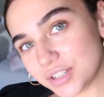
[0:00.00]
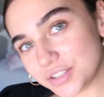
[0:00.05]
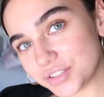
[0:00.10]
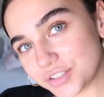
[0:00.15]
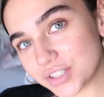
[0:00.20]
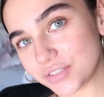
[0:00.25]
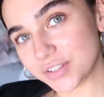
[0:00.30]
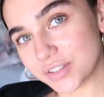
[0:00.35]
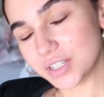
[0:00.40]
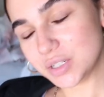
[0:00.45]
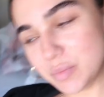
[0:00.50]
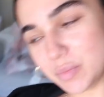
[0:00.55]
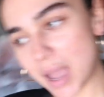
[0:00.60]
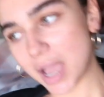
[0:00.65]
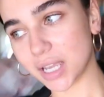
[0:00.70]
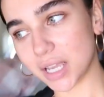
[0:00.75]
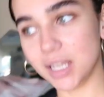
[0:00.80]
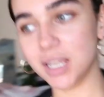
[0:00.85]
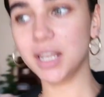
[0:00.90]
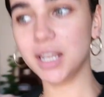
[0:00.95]
Just finished
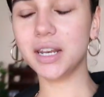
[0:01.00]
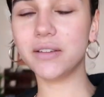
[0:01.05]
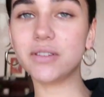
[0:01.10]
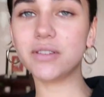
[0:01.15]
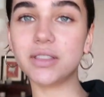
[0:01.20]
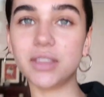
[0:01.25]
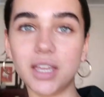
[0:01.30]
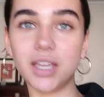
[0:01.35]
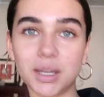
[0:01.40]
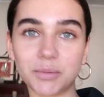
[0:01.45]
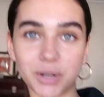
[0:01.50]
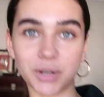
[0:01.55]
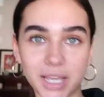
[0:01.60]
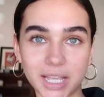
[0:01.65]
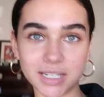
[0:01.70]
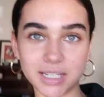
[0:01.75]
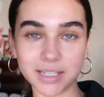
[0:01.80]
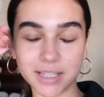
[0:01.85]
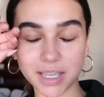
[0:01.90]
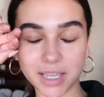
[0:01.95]
packing and everything. I'm gonna
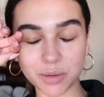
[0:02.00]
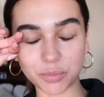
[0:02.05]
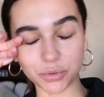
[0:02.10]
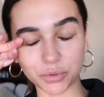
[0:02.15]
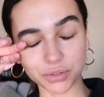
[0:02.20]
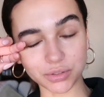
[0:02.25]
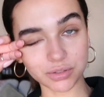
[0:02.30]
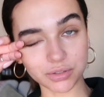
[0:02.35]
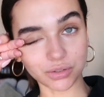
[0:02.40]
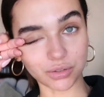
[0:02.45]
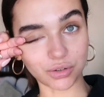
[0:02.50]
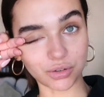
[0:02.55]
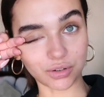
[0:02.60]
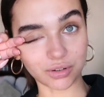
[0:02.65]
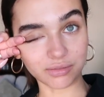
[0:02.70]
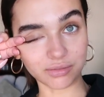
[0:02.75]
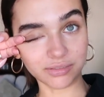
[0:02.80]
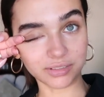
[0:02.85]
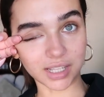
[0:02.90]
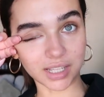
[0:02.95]
head to the airport soon
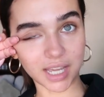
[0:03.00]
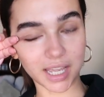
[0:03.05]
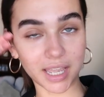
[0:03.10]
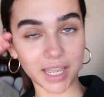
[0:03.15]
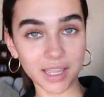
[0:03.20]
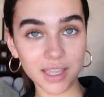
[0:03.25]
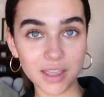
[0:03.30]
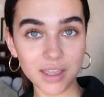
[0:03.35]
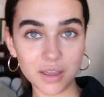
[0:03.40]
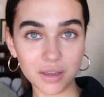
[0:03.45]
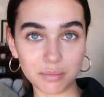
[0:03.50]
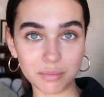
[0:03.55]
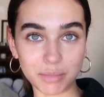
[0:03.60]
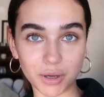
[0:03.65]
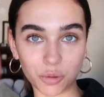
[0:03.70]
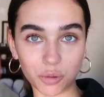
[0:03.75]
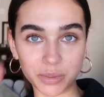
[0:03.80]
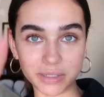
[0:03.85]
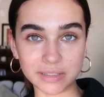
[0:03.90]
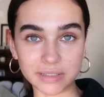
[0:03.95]
and fly
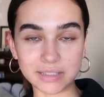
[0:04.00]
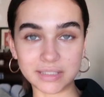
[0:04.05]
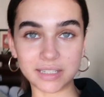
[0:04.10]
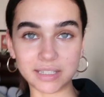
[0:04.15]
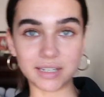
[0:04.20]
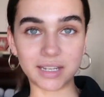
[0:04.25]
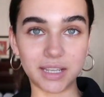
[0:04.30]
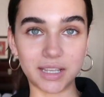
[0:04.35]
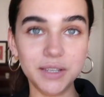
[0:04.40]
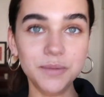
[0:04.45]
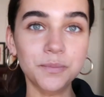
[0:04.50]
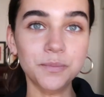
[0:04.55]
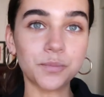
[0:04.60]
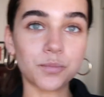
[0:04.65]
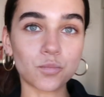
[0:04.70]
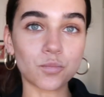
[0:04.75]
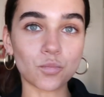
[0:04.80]
Melbourne to Sydney.